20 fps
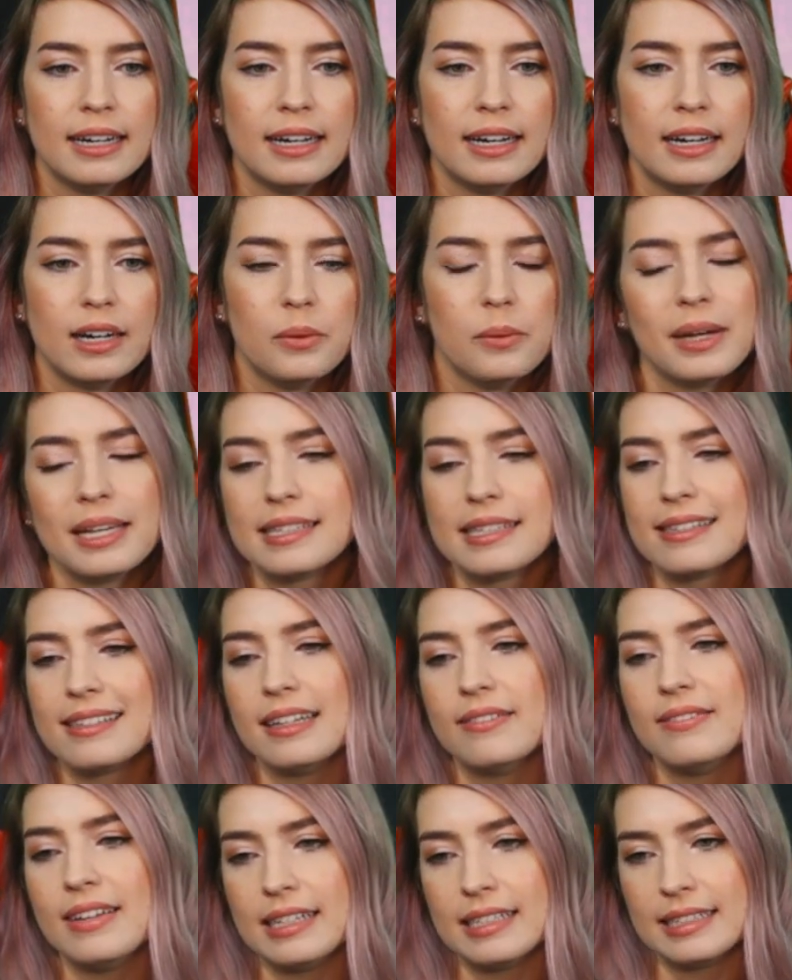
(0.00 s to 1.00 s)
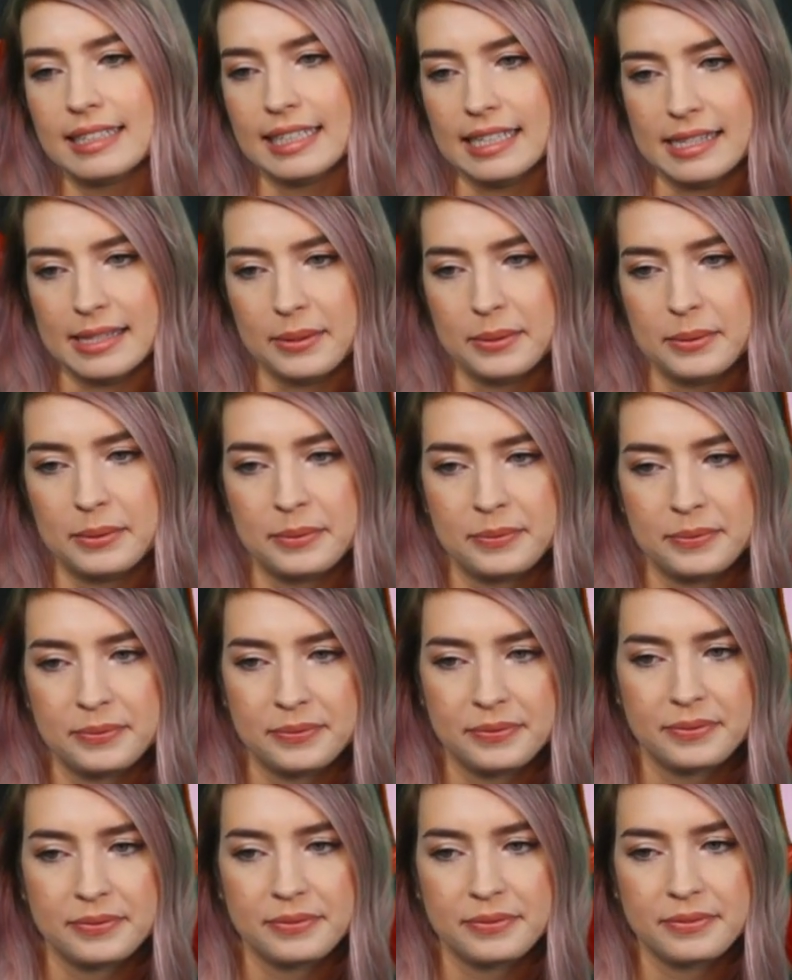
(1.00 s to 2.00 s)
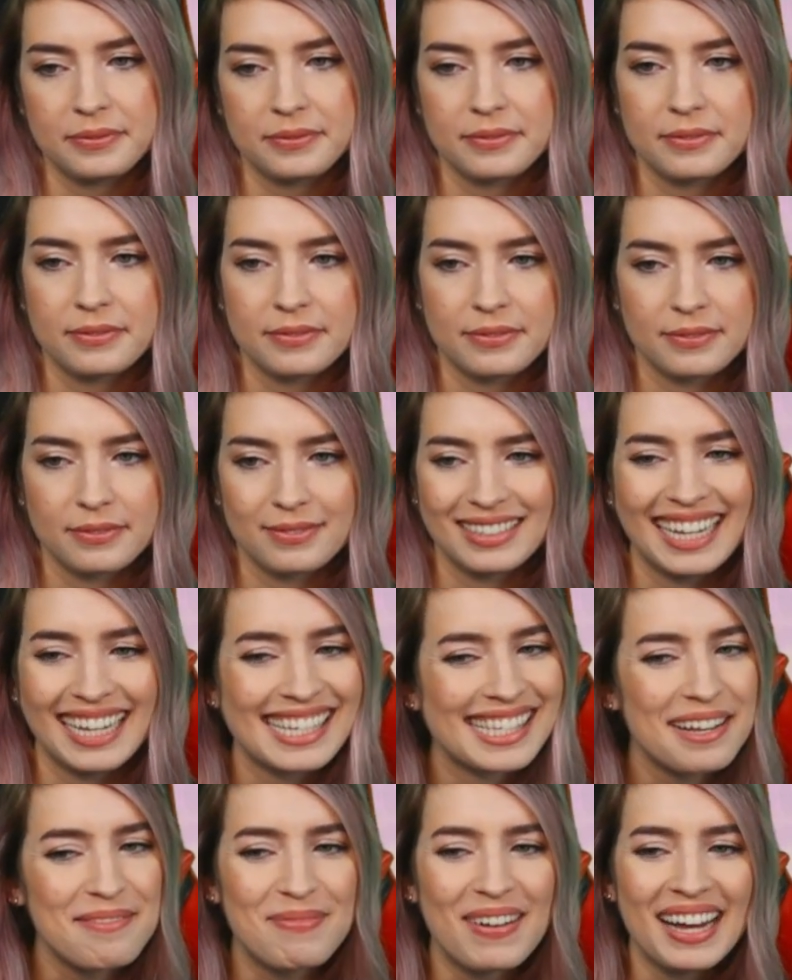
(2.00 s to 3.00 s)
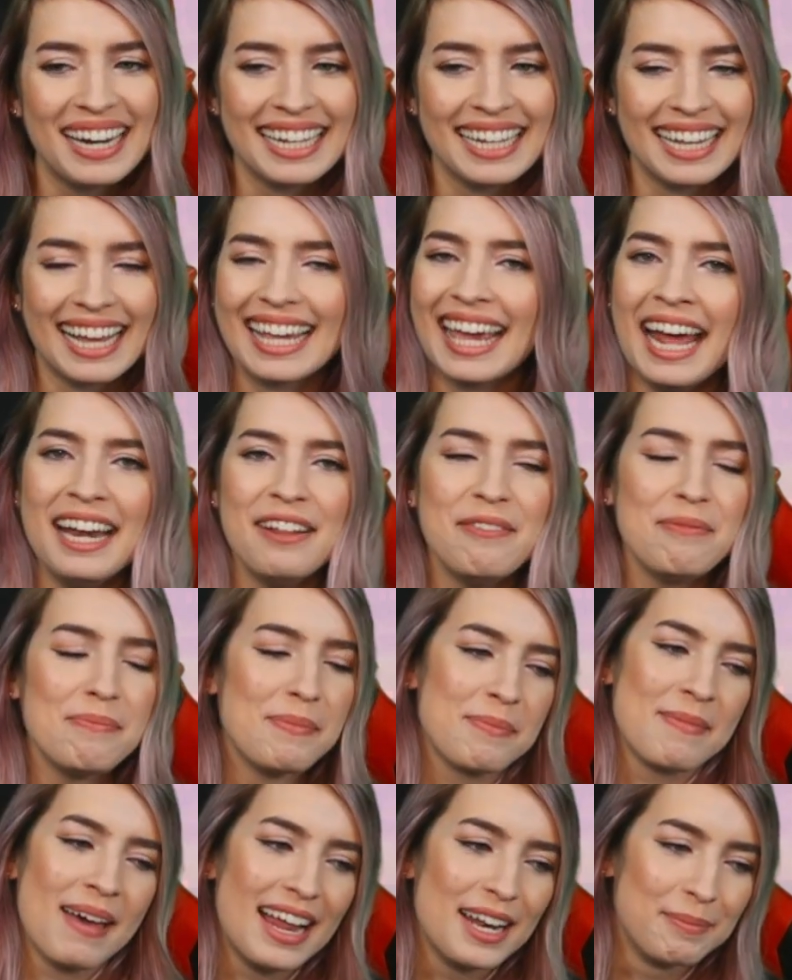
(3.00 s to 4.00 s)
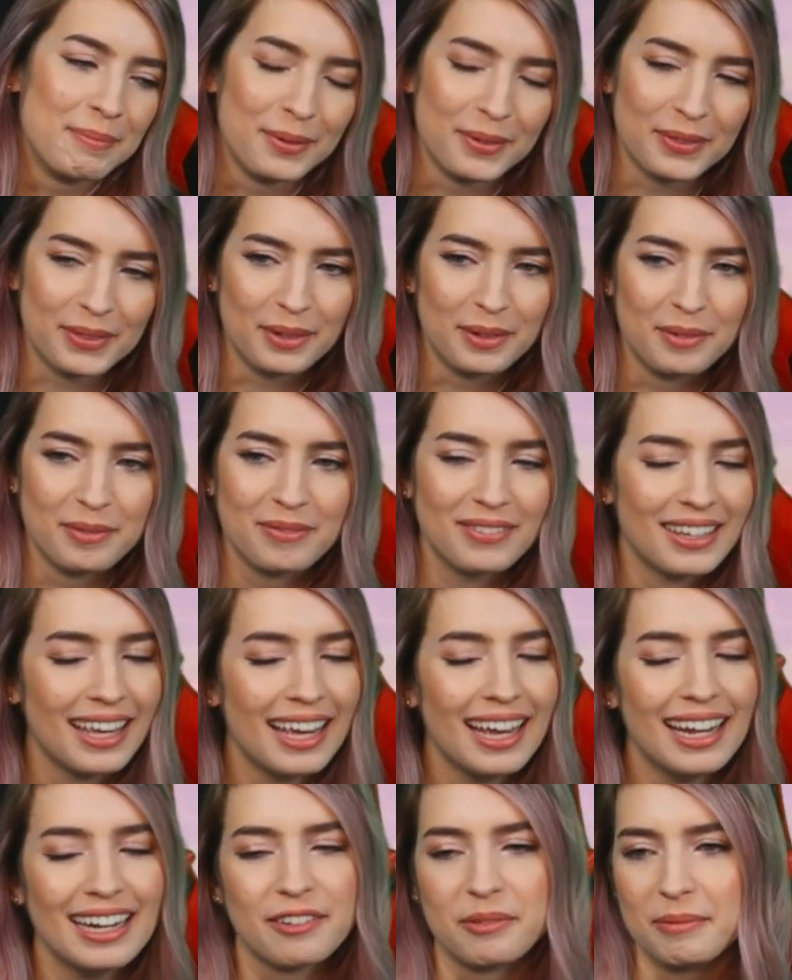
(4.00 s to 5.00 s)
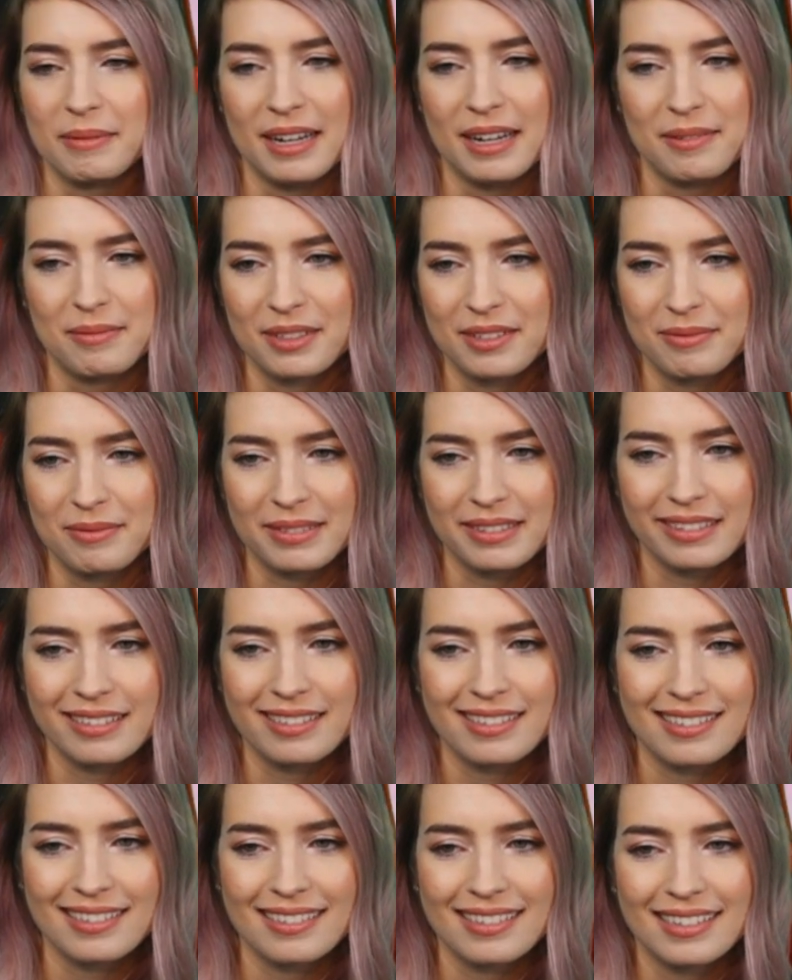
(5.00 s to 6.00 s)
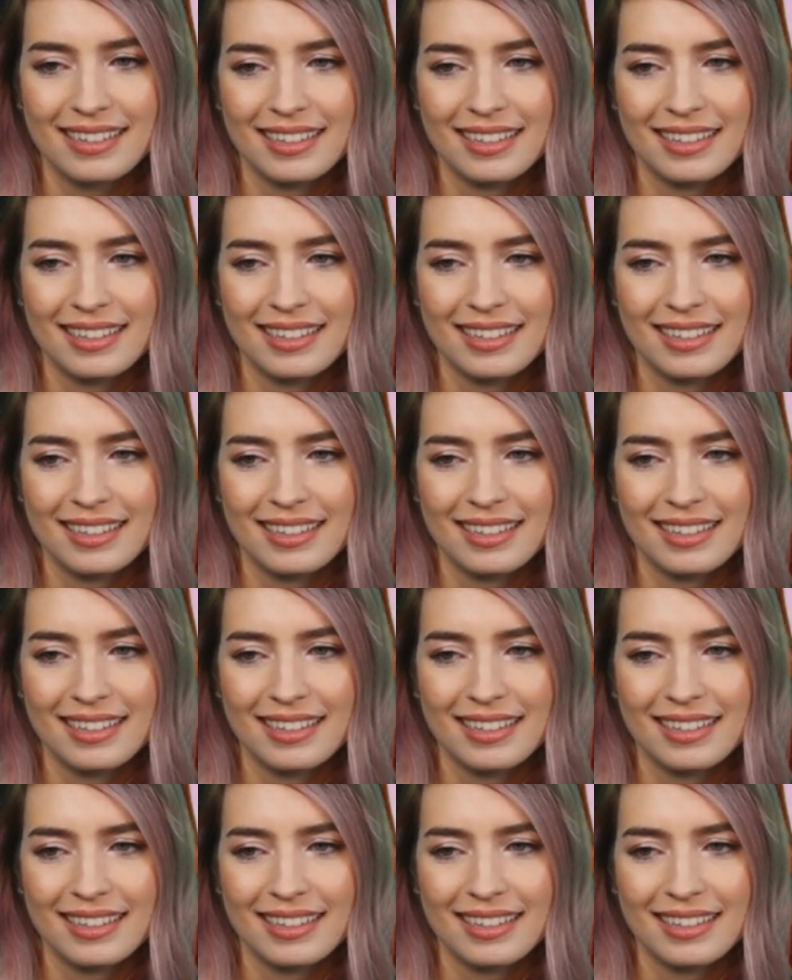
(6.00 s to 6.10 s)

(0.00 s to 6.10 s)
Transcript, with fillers: We still have LDs though. It's a bunny. I can't even be mad about them. Can't even be mad about the bunnies.